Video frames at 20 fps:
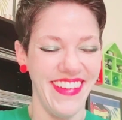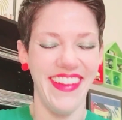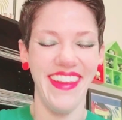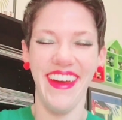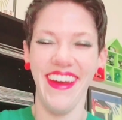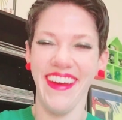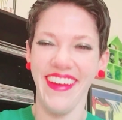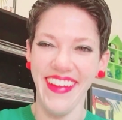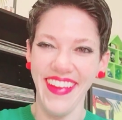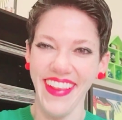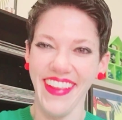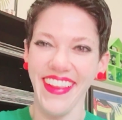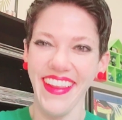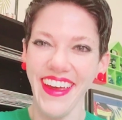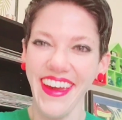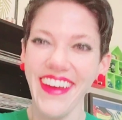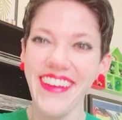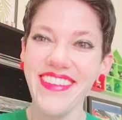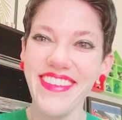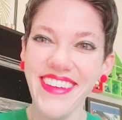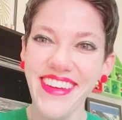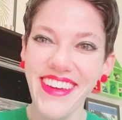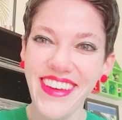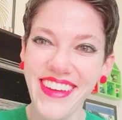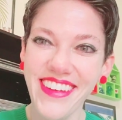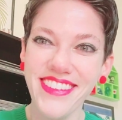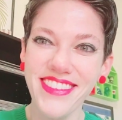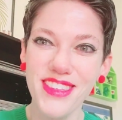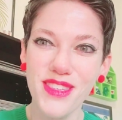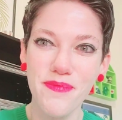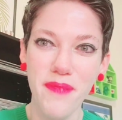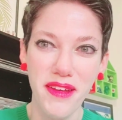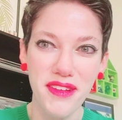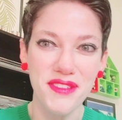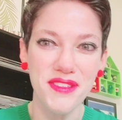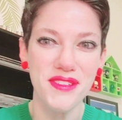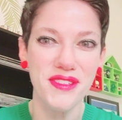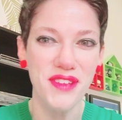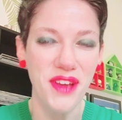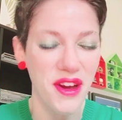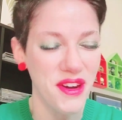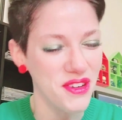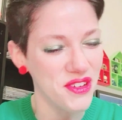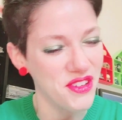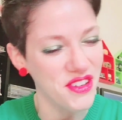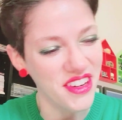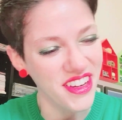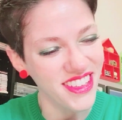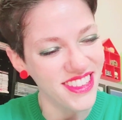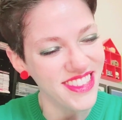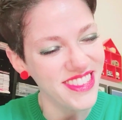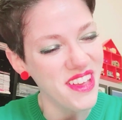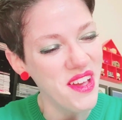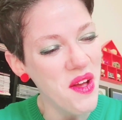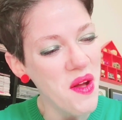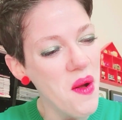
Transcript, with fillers: they like to eat special dog treats.